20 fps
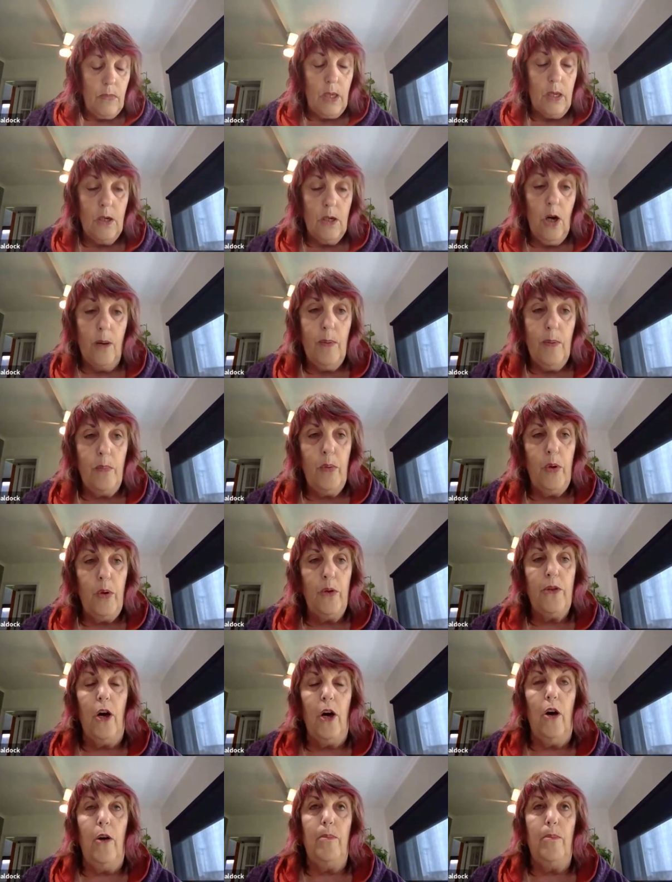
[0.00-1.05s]
Commonwealth
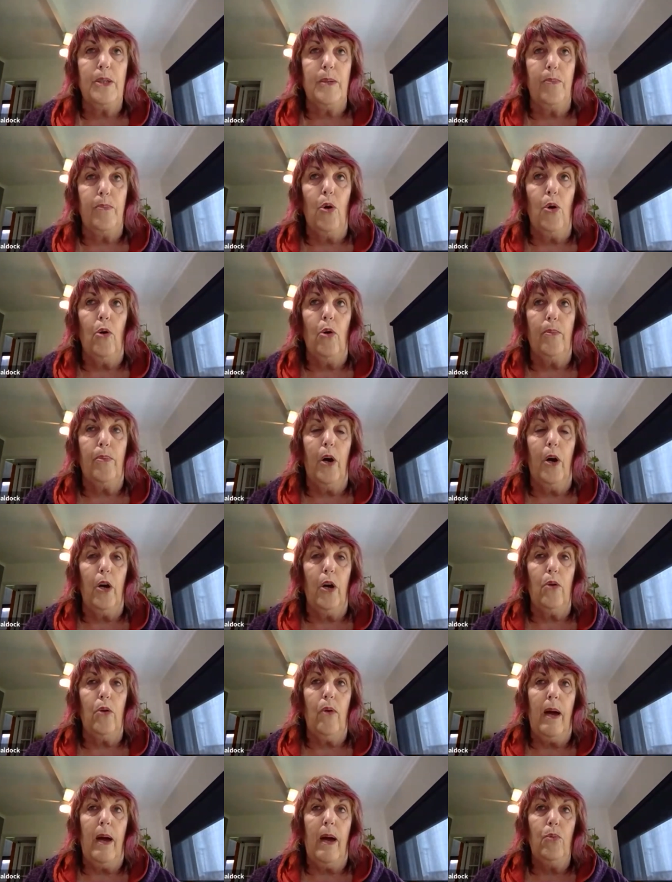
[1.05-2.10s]
Home Support
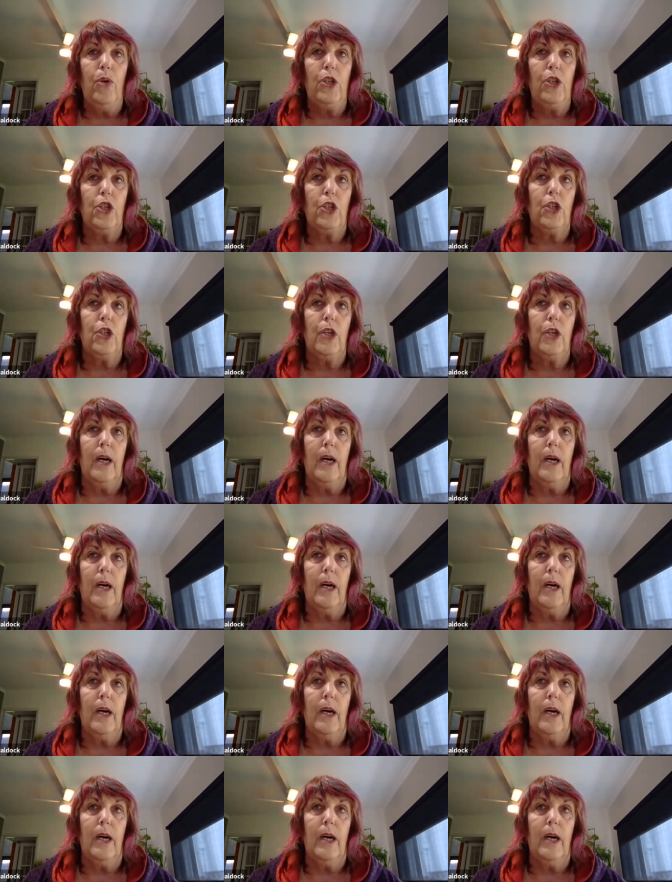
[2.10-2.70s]
Program, which